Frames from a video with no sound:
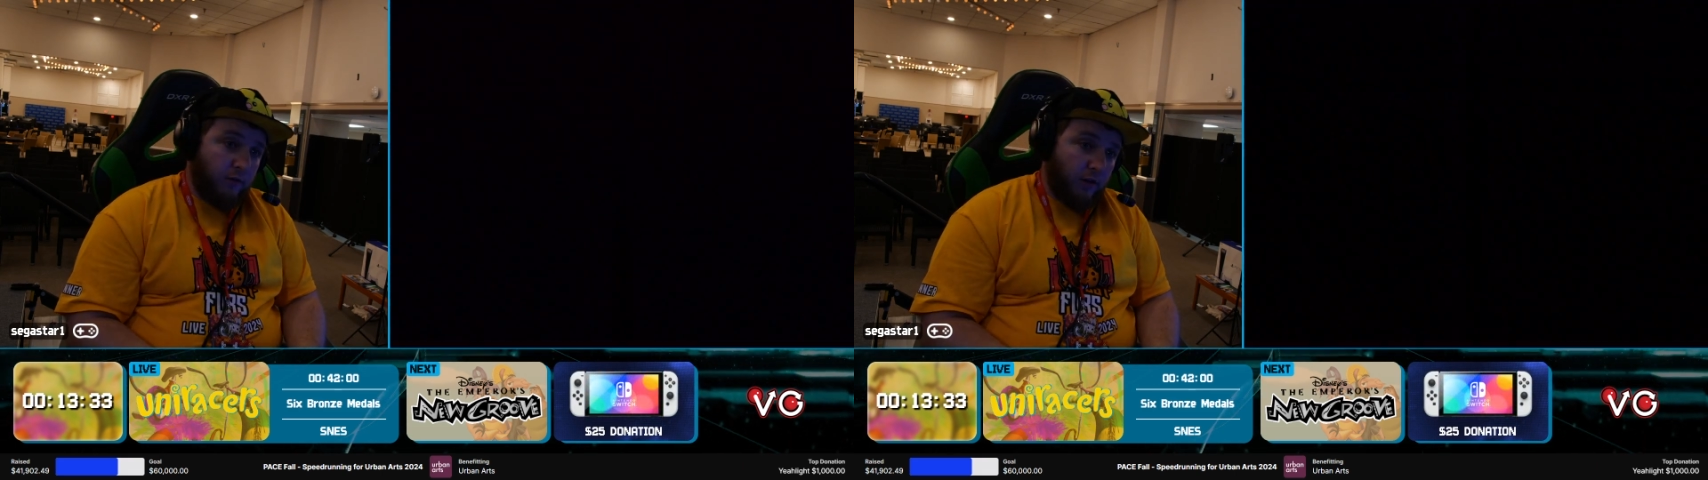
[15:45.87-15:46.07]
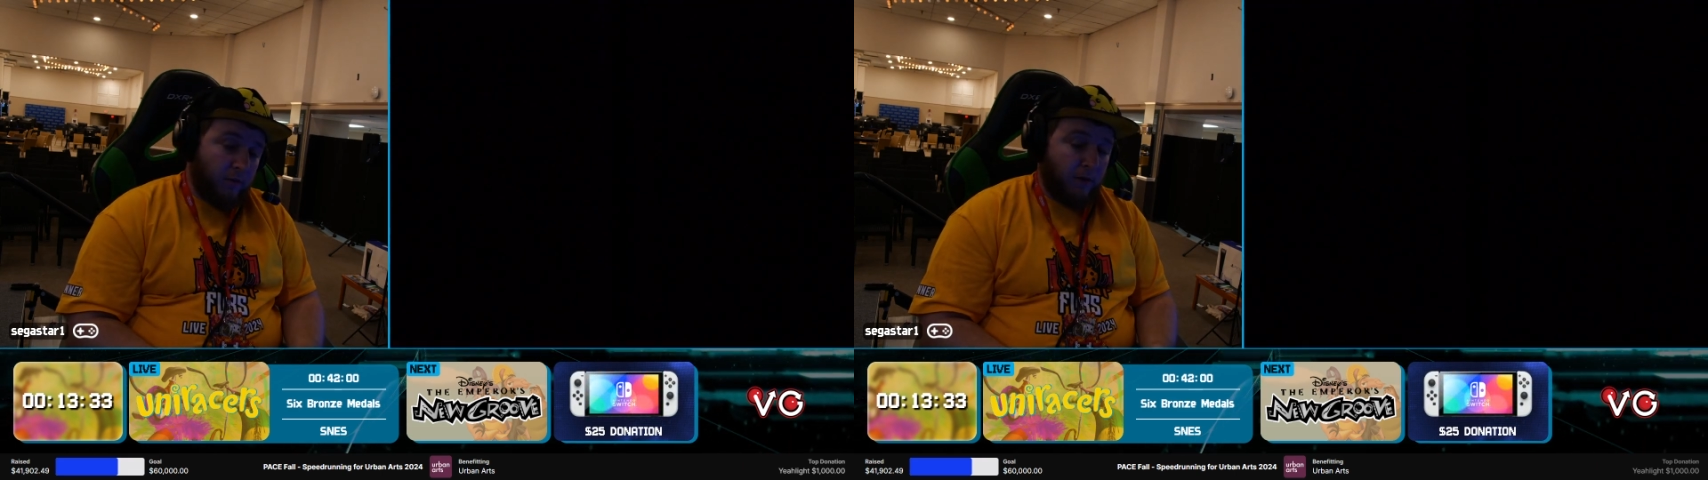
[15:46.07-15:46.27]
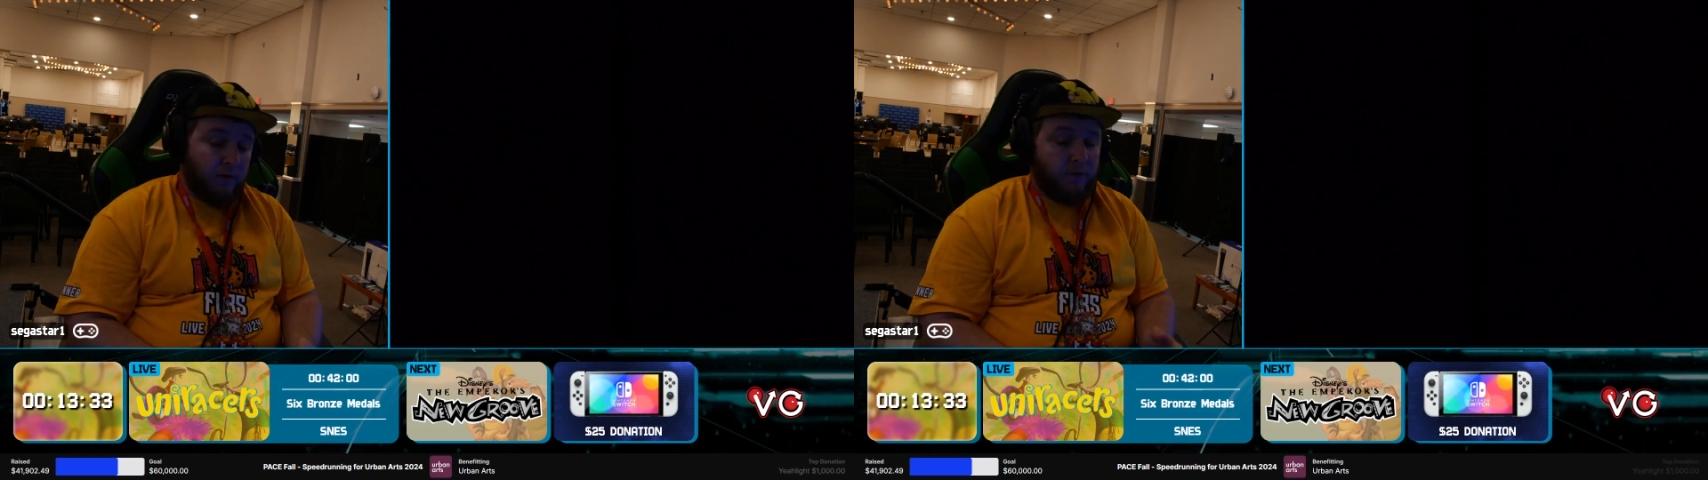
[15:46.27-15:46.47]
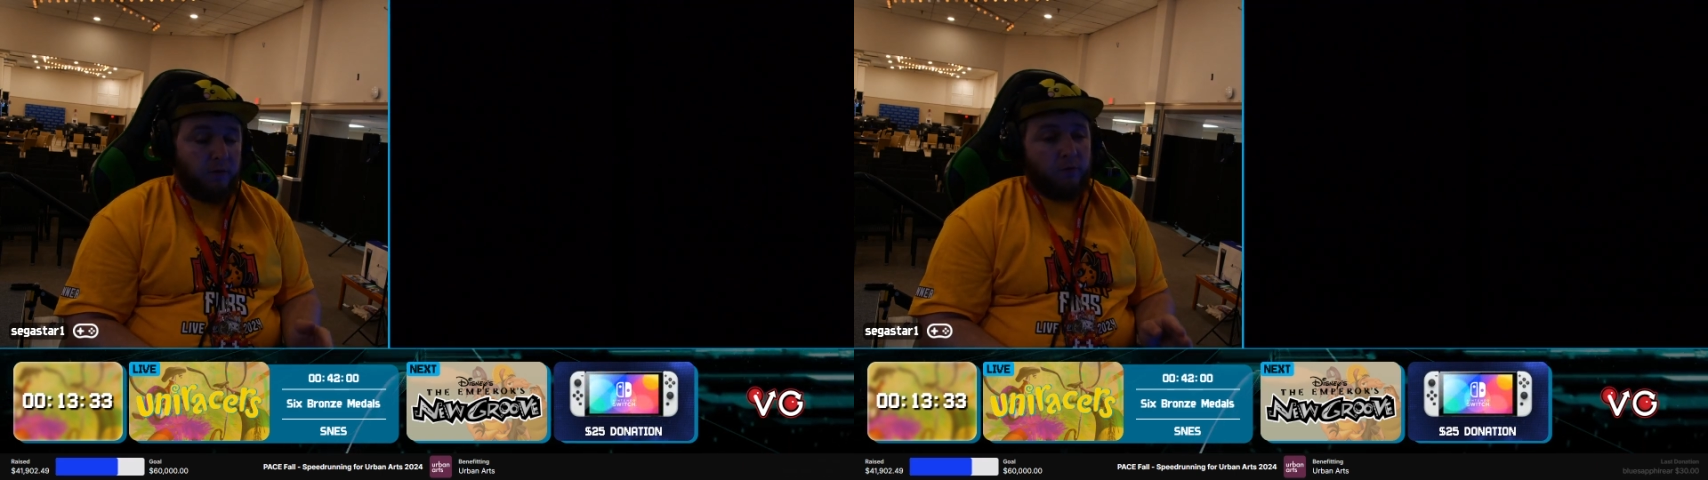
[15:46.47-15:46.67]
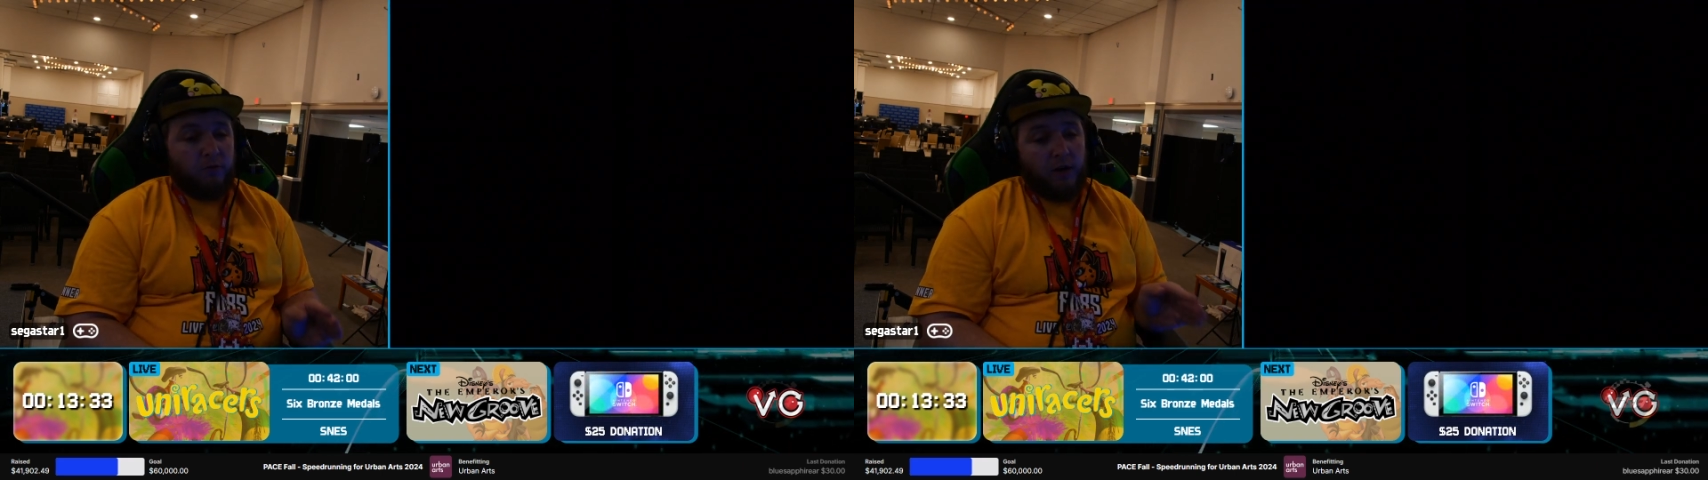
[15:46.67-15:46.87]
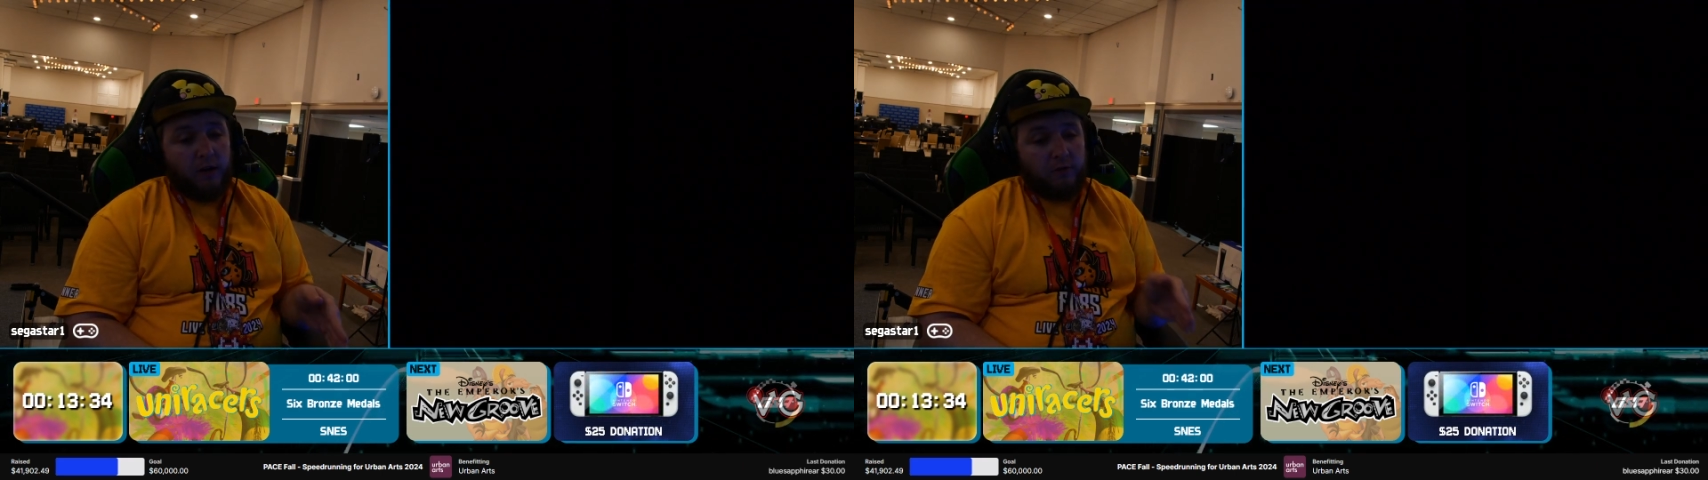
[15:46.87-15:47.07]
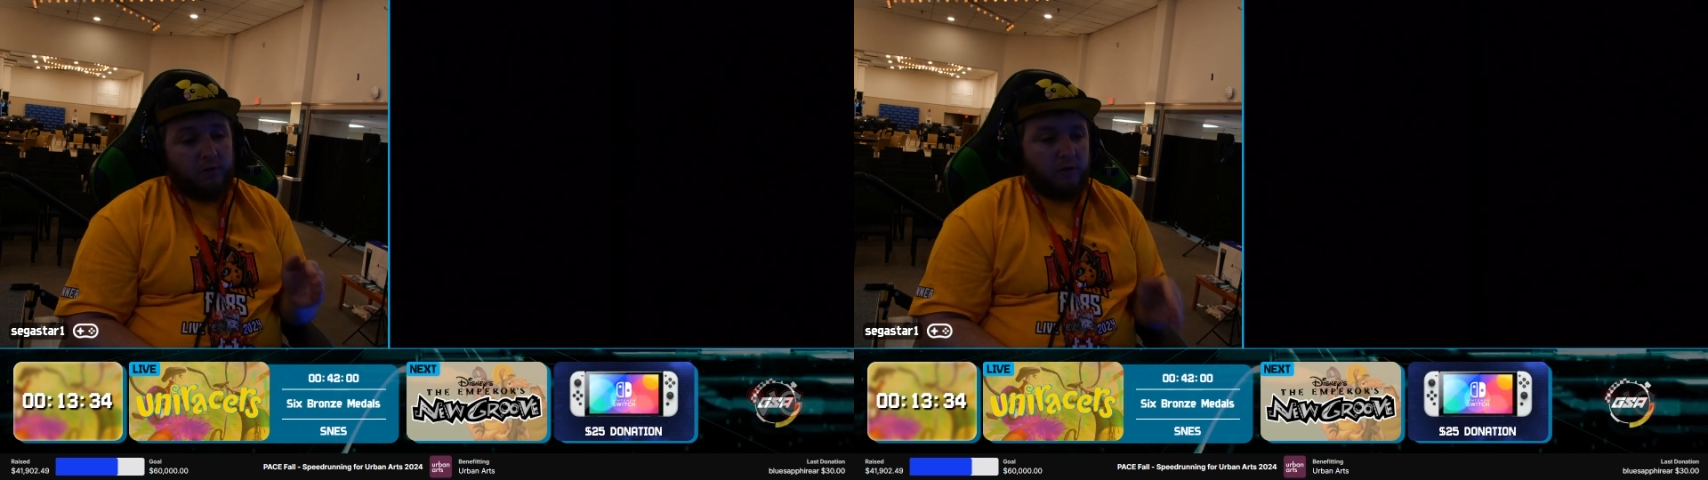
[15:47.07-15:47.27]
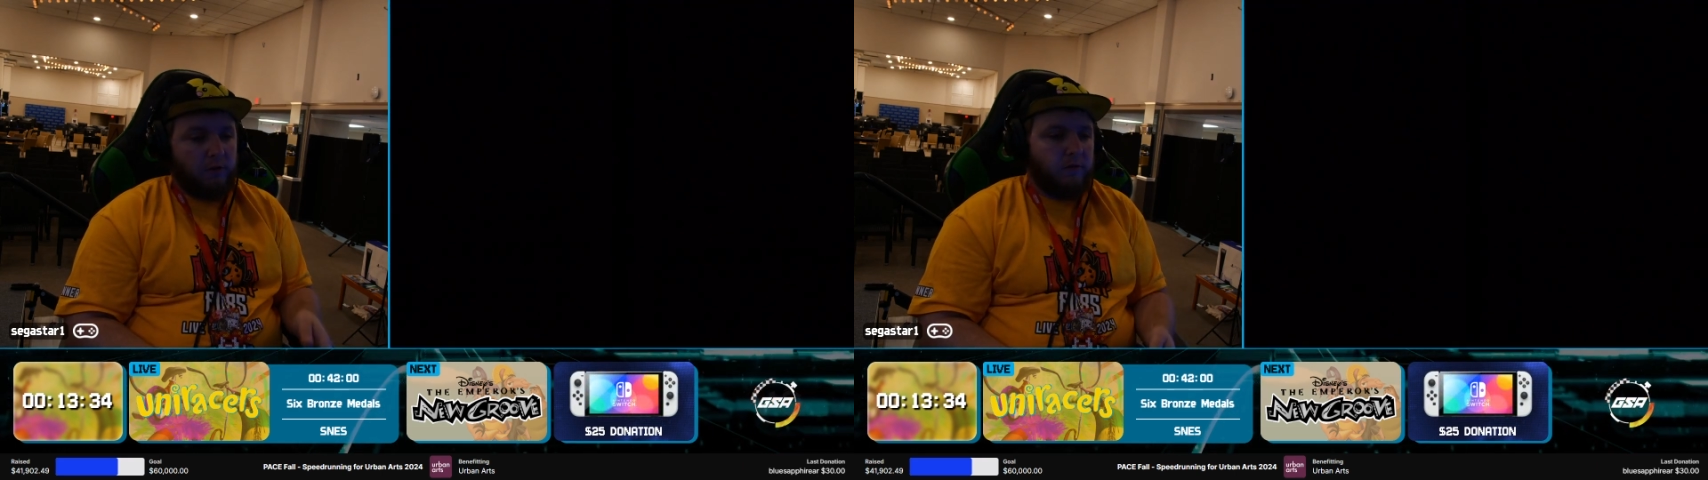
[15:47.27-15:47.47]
not to be confused with Dragster.